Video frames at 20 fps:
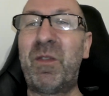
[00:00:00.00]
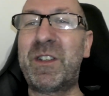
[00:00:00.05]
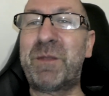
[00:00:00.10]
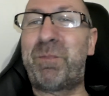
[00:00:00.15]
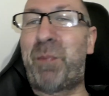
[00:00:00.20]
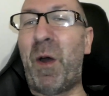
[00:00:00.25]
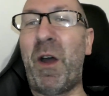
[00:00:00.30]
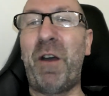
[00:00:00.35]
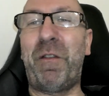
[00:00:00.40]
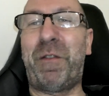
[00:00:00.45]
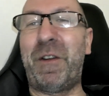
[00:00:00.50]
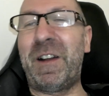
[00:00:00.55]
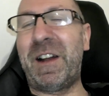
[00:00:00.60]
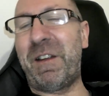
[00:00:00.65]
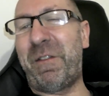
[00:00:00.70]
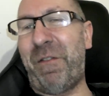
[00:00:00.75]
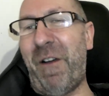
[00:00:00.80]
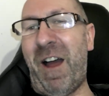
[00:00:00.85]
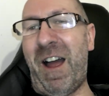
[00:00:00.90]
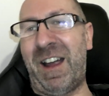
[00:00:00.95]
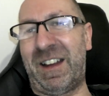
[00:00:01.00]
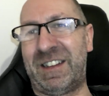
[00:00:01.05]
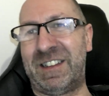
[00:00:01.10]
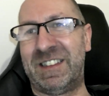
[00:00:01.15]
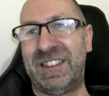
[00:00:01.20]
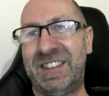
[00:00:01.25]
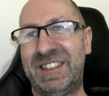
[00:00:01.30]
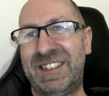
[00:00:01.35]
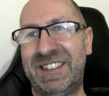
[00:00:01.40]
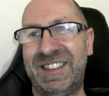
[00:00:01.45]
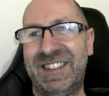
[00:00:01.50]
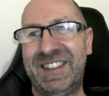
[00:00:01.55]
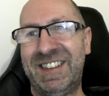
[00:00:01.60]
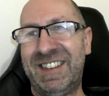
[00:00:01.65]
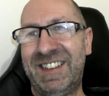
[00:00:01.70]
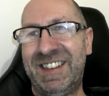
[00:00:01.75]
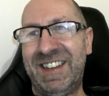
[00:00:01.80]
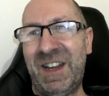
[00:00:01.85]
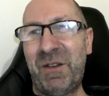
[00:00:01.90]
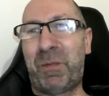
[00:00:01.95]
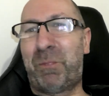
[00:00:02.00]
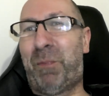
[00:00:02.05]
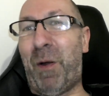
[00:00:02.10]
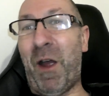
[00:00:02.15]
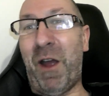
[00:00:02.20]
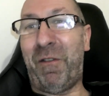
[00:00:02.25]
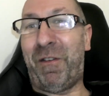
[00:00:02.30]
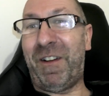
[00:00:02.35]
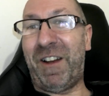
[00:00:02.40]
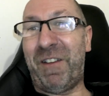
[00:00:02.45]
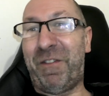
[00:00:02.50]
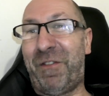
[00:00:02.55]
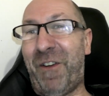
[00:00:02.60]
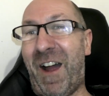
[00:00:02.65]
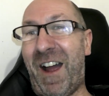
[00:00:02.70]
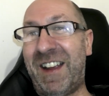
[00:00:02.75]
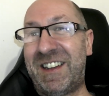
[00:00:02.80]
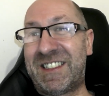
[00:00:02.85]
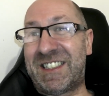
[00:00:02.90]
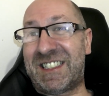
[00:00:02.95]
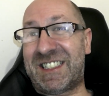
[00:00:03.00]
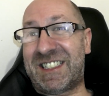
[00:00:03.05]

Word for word: was perfectly fine. It was perfectly fine to